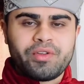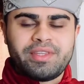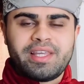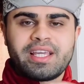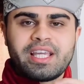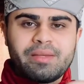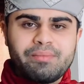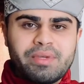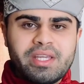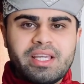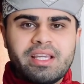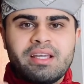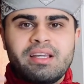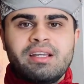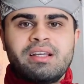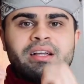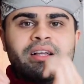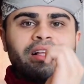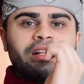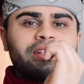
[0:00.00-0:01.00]
And they can be
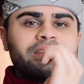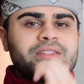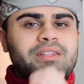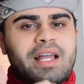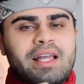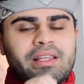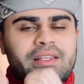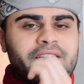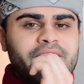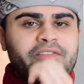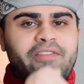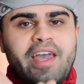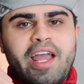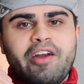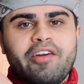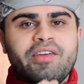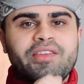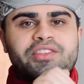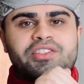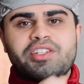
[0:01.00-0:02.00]
slightly
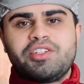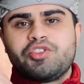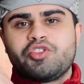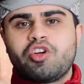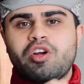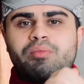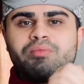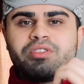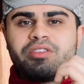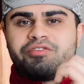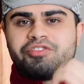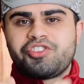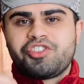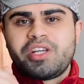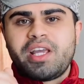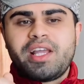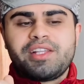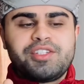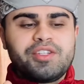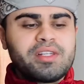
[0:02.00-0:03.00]
variants in terms of
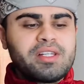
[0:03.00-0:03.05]
shades.